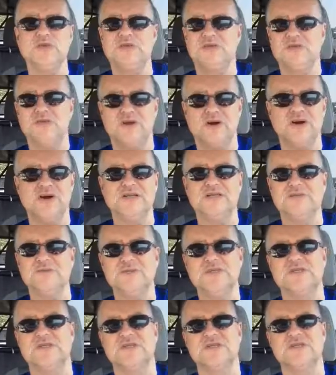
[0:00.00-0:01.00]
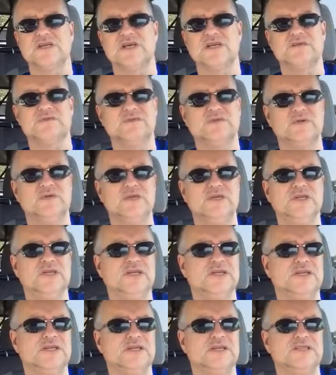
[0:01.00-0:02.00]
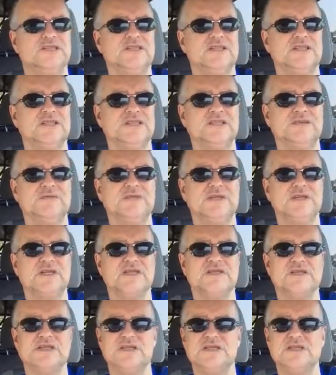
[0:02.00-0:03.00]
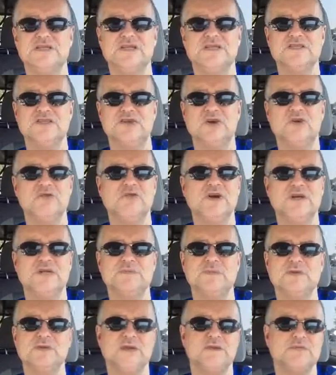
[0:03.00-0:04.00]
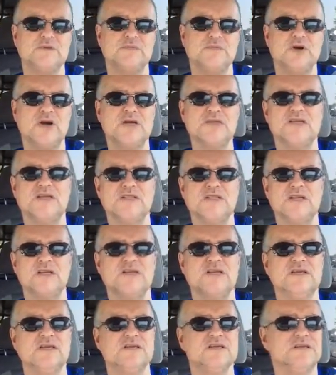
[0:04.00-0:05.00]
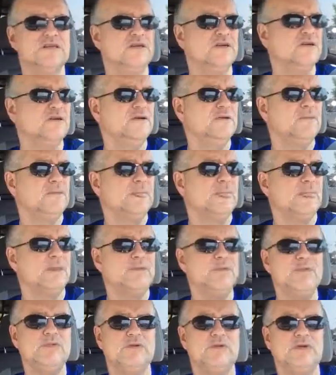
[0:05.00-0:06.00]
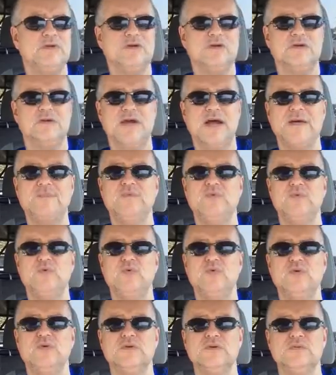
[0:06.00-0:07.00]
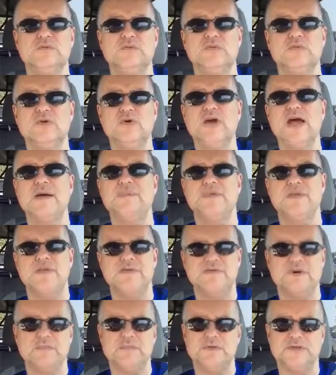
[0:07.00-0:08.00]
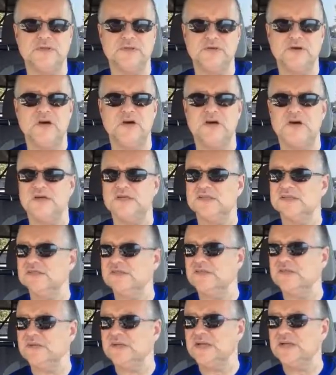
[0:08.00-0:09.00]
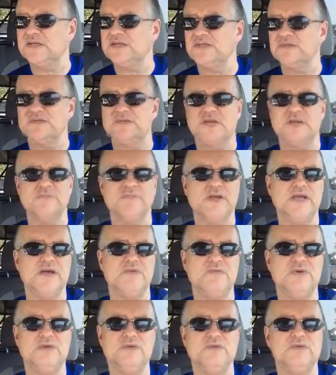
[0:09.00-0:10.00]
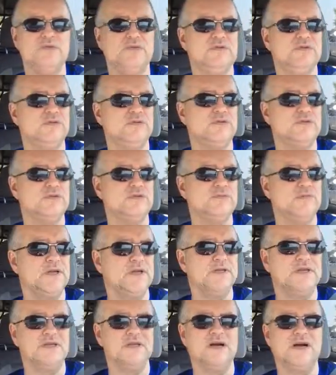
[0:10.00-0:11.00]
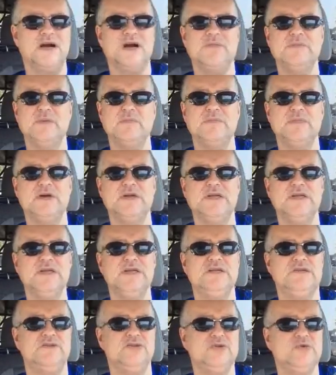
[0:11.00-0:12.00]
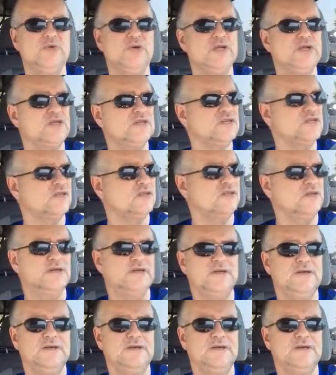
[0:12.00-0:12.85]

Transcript: want the dog to be successful, because then because it doesn't go right, especially after a process like this, people are more apt to give up on the dog. Okay, because they're saying, man, we spent the time and money in 2 weeks, and